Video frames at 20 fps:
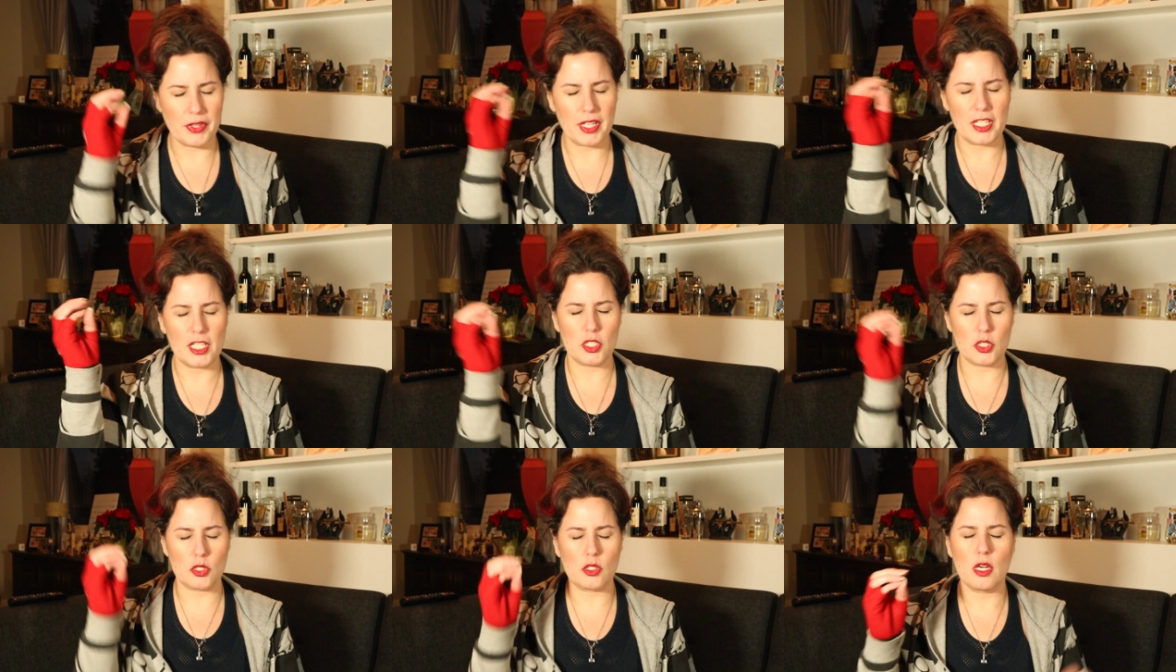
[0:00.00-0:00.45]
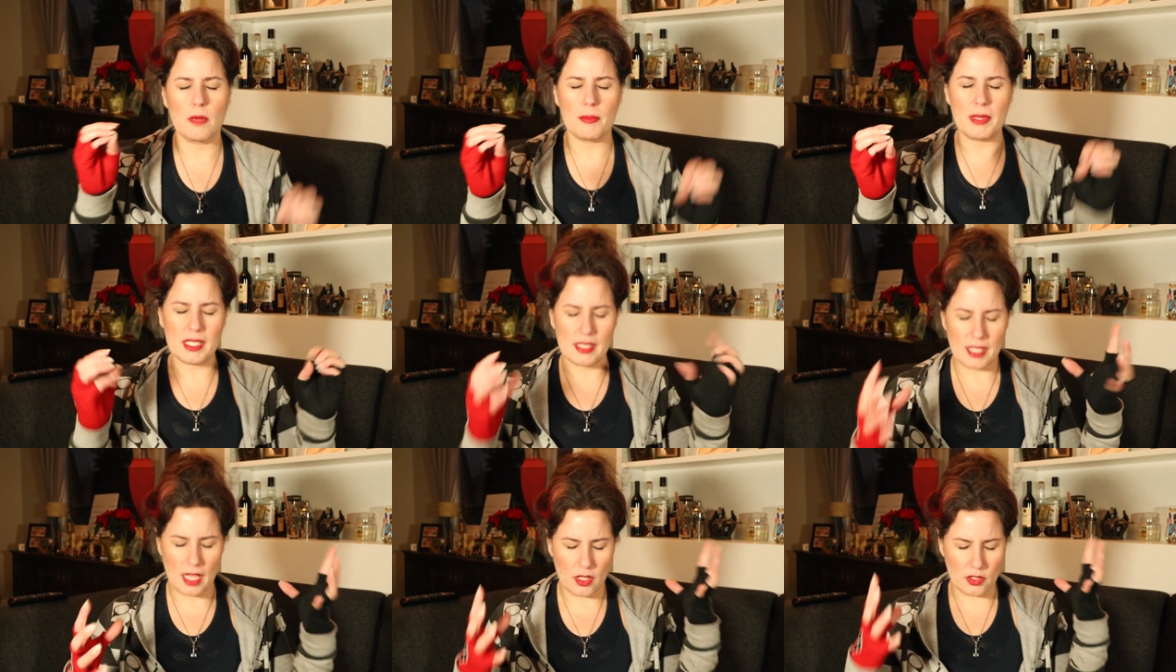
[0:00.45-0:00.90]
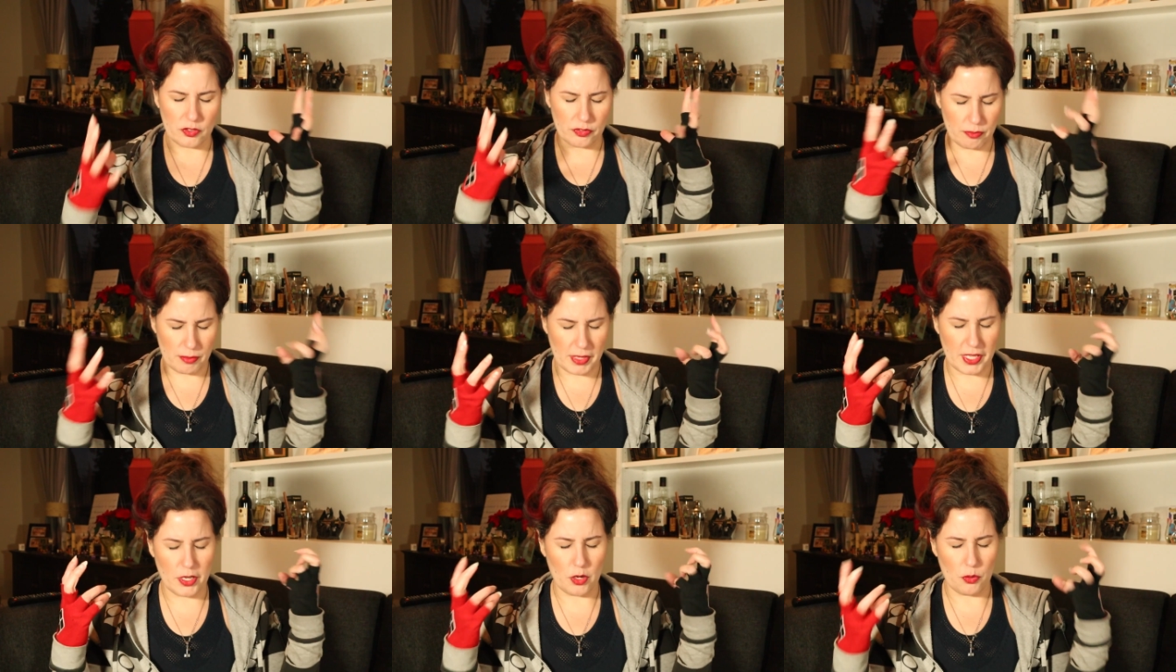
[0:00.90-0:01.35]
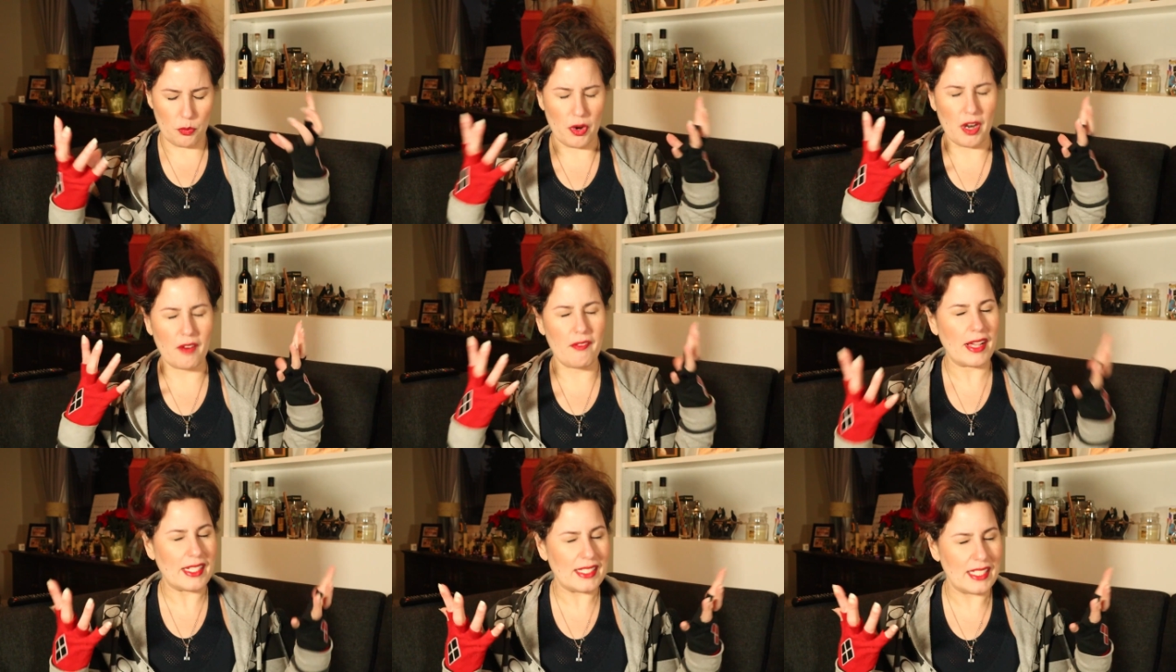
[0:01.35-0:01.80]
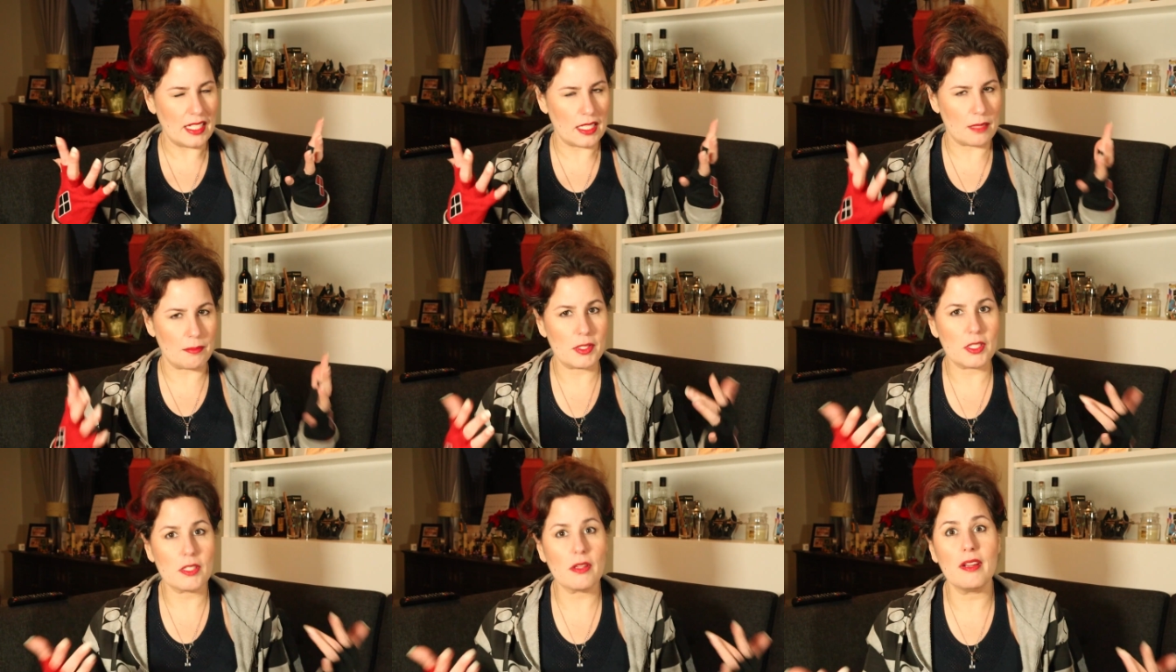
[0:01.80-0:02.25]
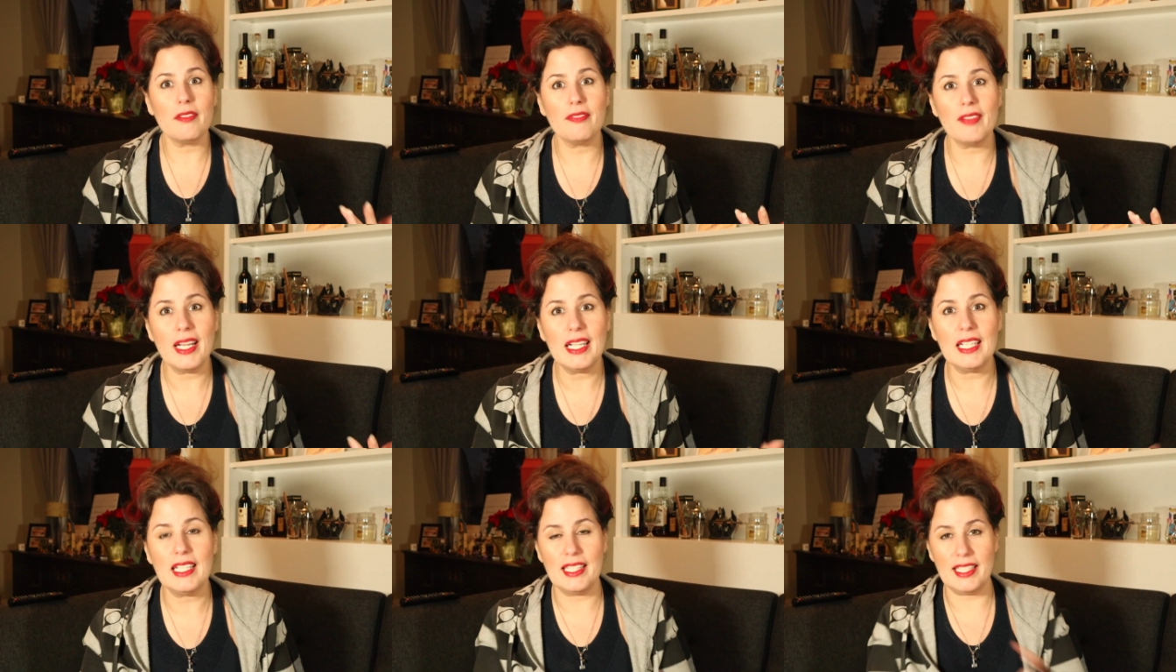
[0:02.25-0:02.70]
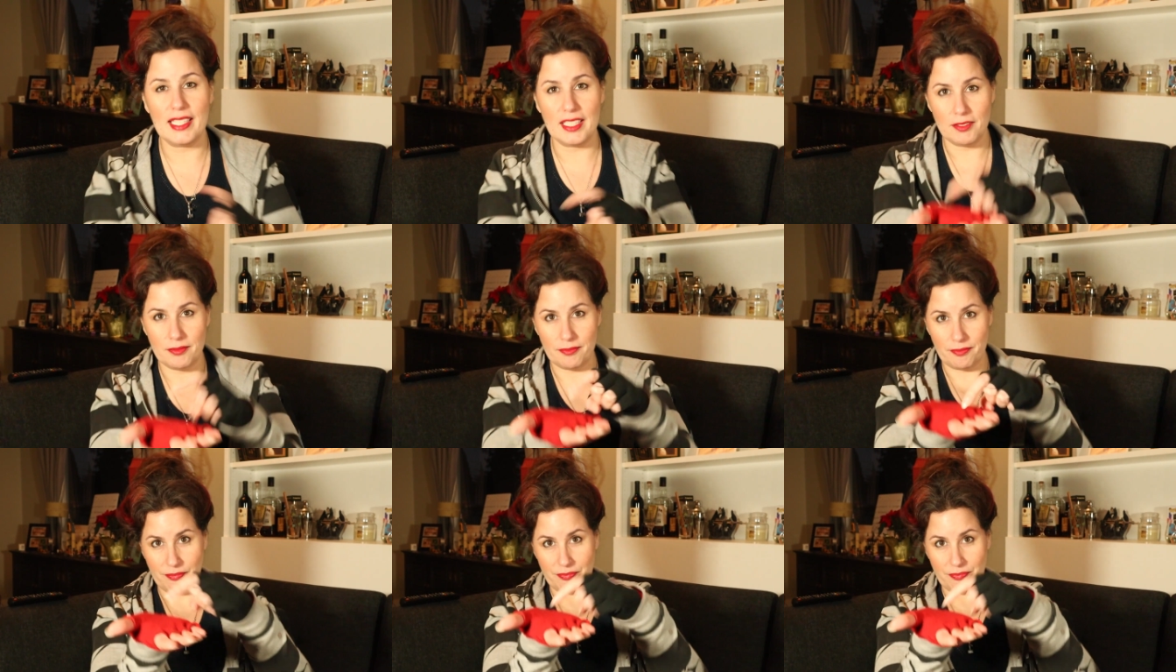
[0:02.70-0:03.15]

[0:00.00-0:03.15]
Freddy's drama sounds familiar. Where have I seen him? So I finally